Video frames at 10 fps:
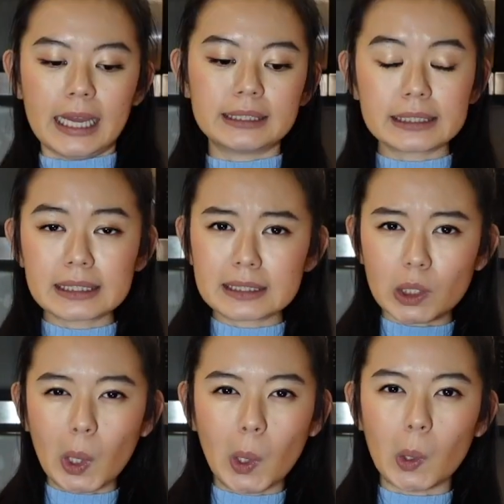And this is a
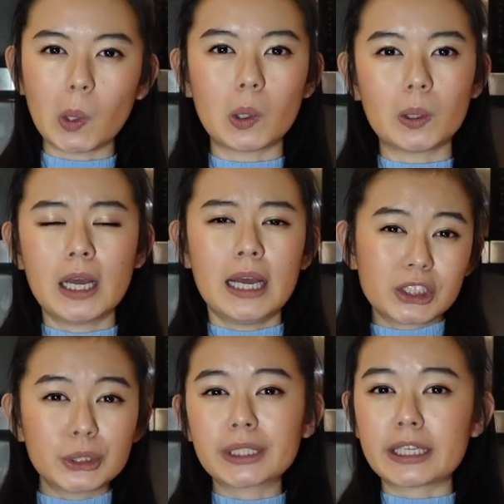whole
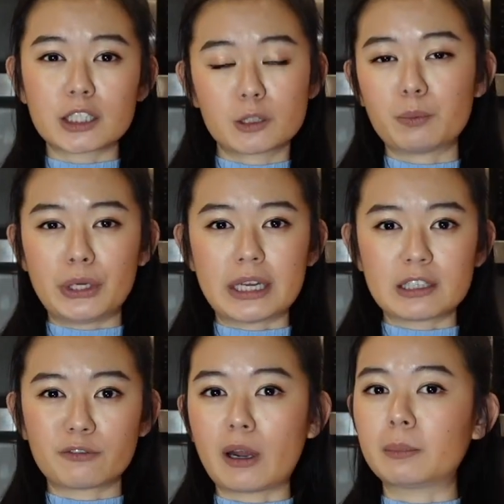cooking
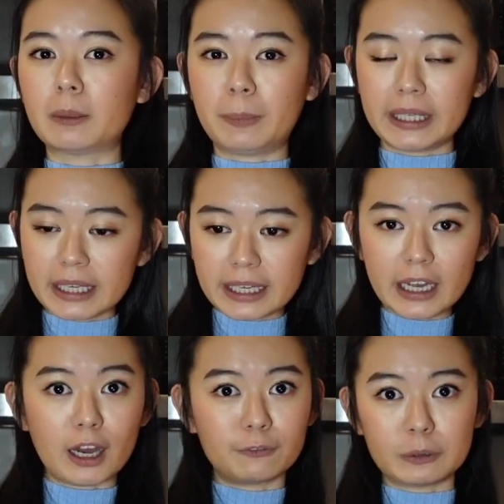experience from the beginning
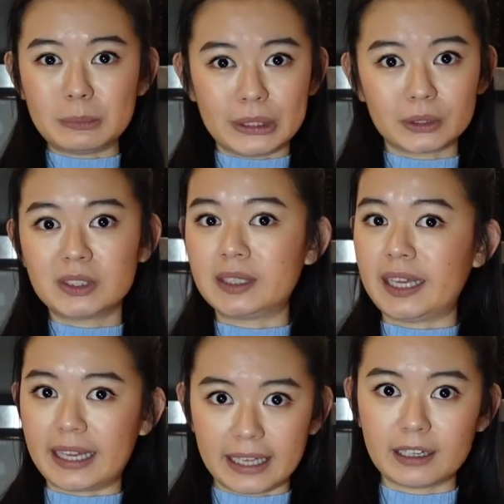of the meal to
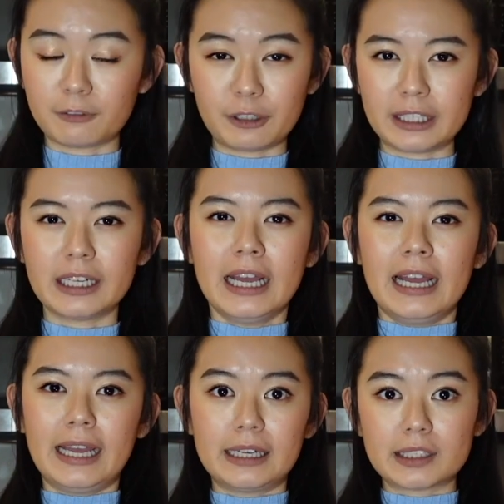the end of it,
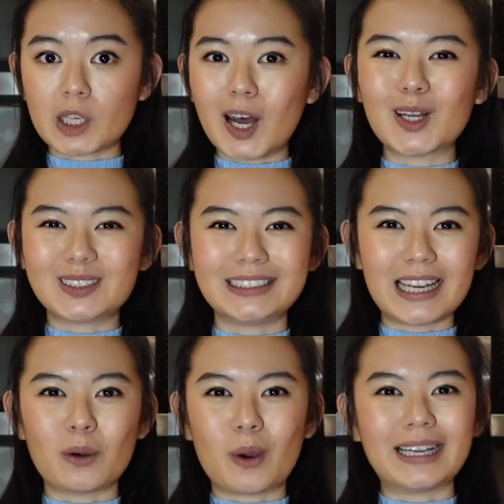and it's all
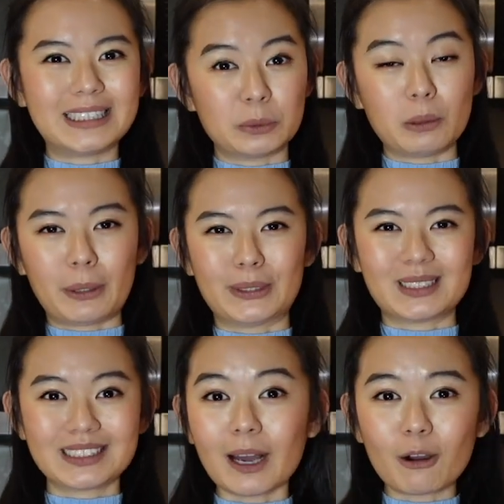DIY, do it by
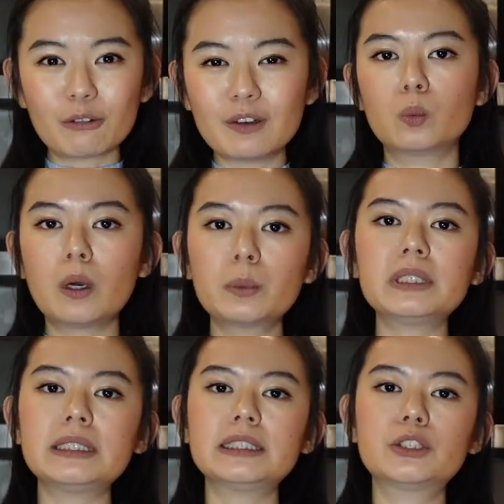yourself. What
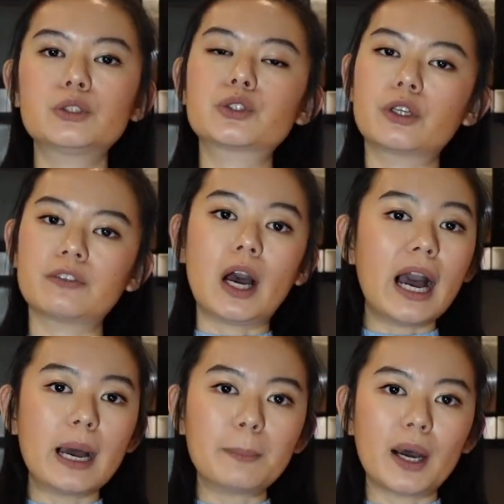we need to serve a
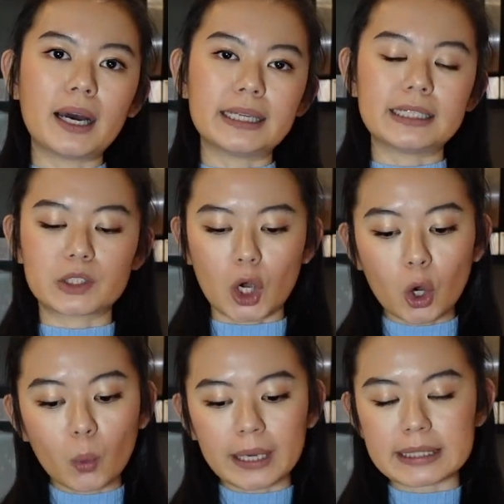hot pot is
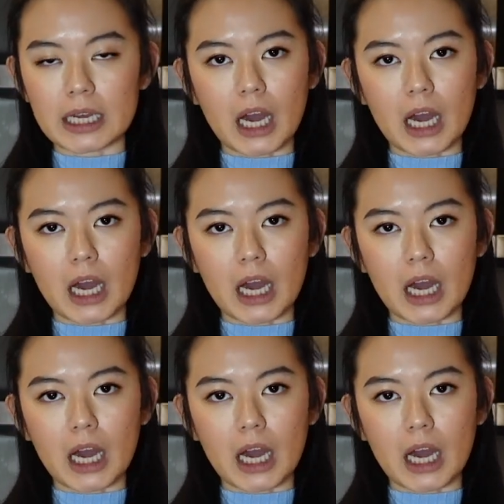always a